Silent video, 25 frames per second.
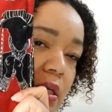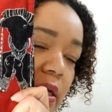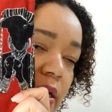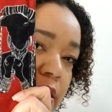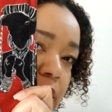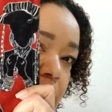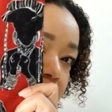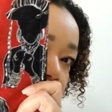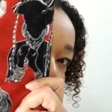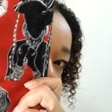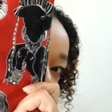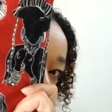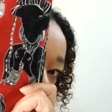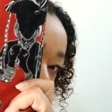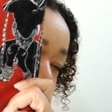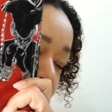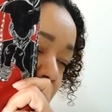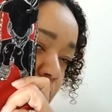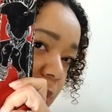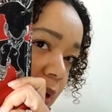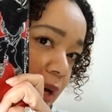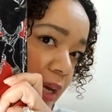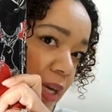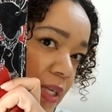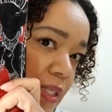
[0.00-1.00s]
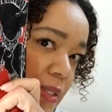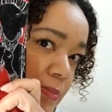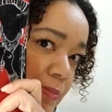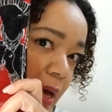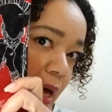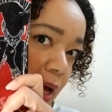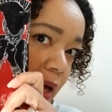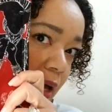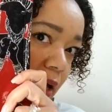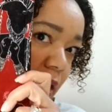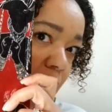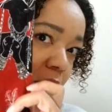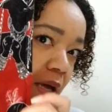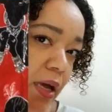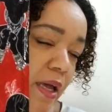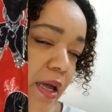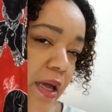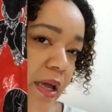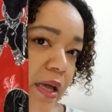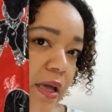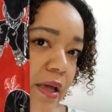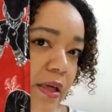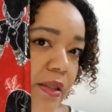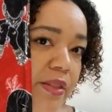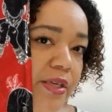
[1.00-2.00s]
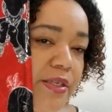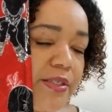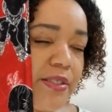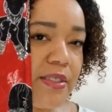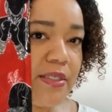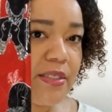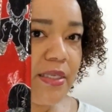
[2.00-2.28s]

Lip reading: is Tribal Monkey's bag. This is